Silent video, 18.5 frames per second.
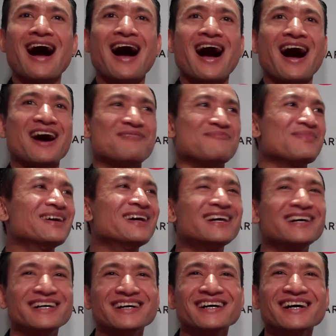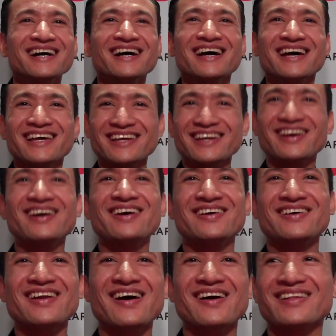
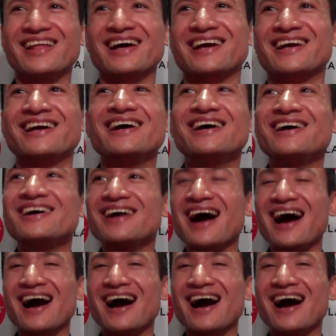like,